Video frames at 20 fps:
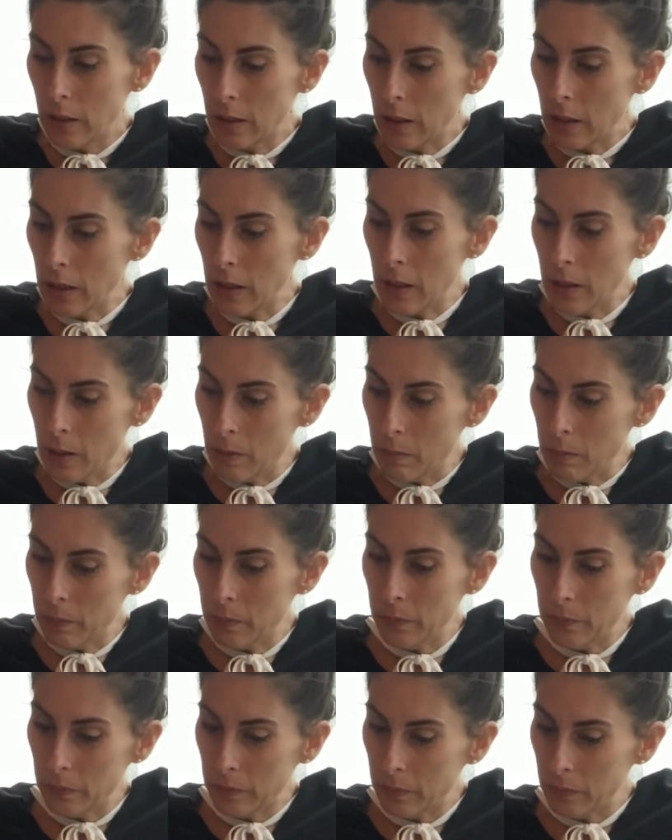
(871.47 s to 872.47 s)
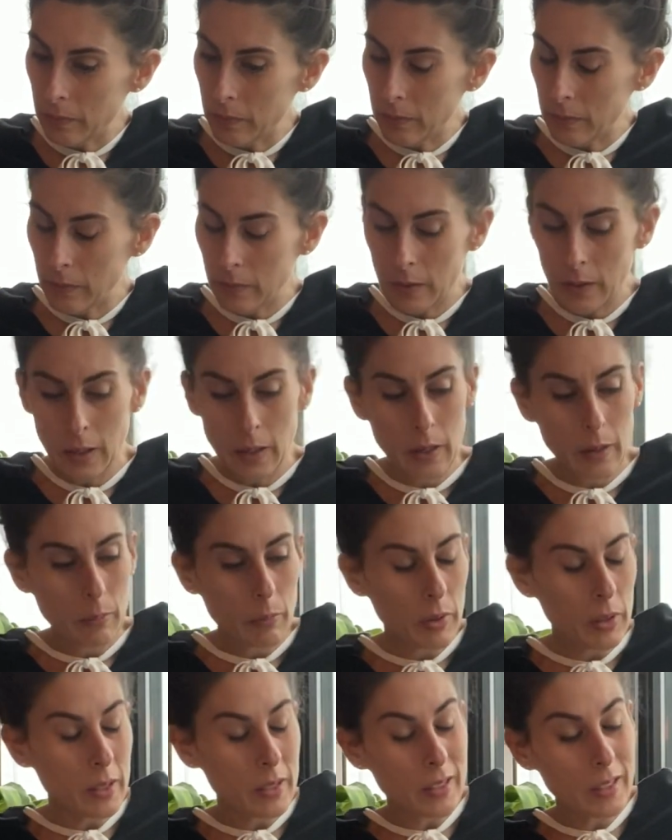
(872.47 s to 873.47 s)

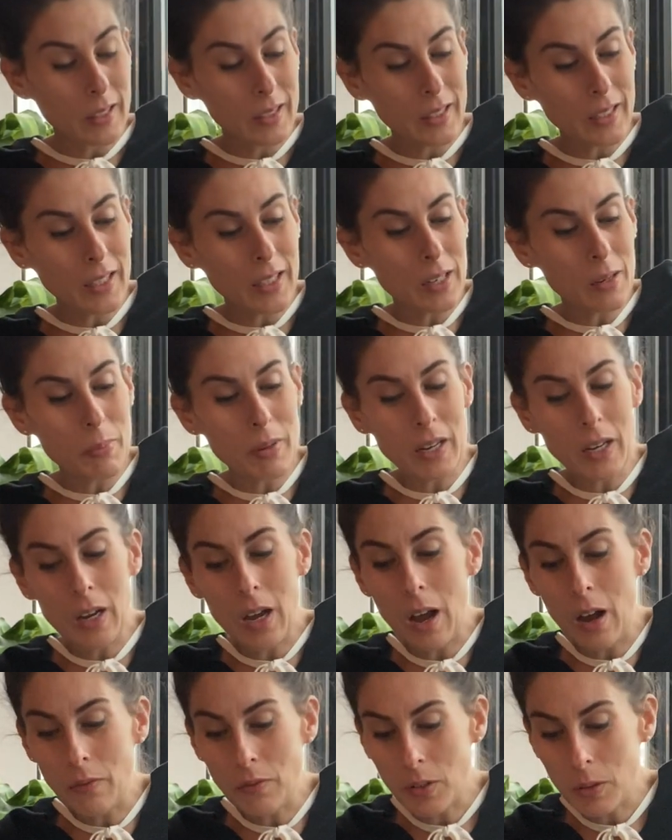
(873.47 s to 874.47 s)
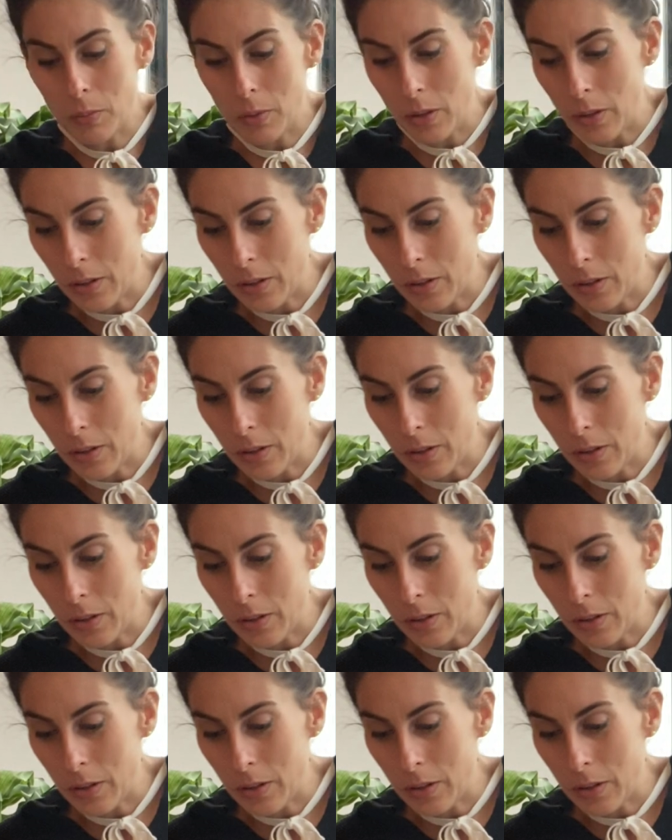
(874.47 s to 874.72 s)
But this isn't going to be comfortable.